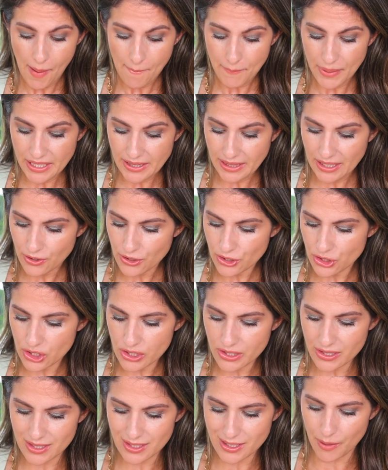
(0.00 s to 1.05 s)
but there's
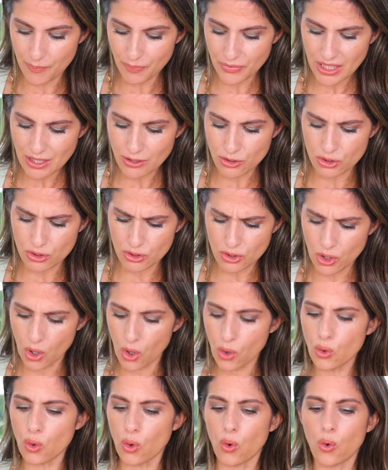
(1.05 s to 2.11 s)
just something
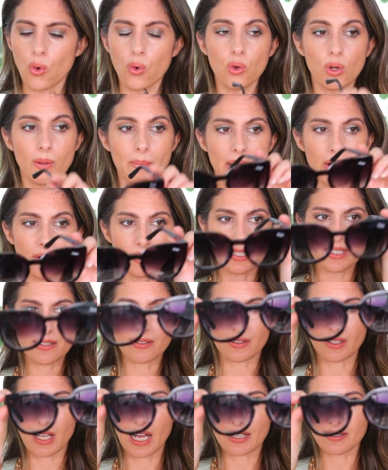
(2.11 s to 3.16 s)
so cool about these
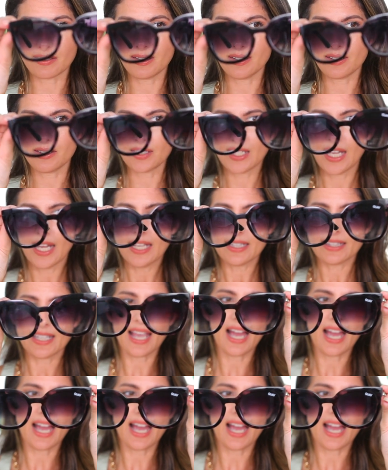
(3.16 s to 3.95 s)
glasses. They